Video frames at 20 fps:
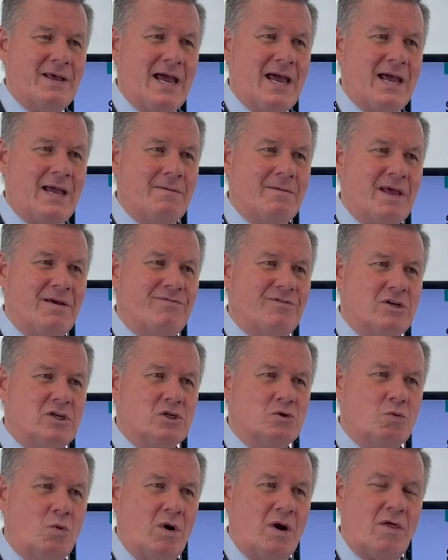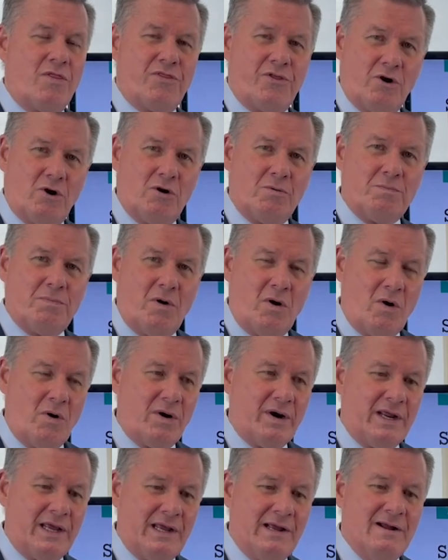a if you just want a third
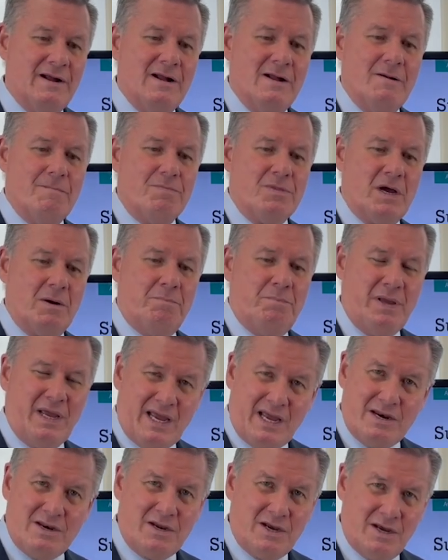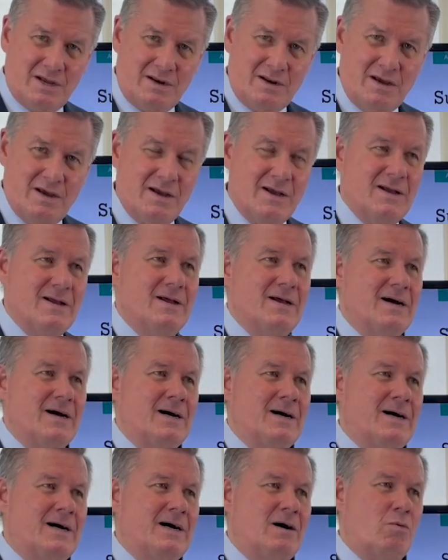party opinion,
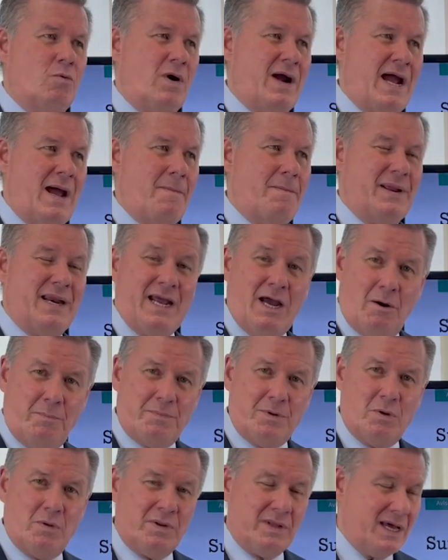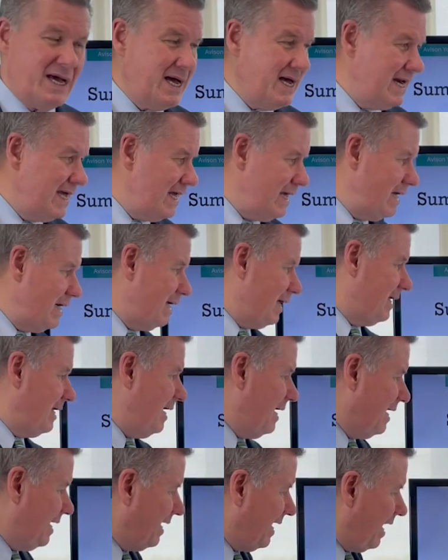uh, we're happy to help you with that. And
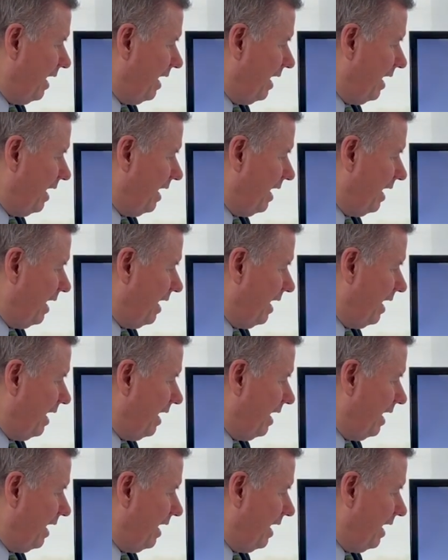again,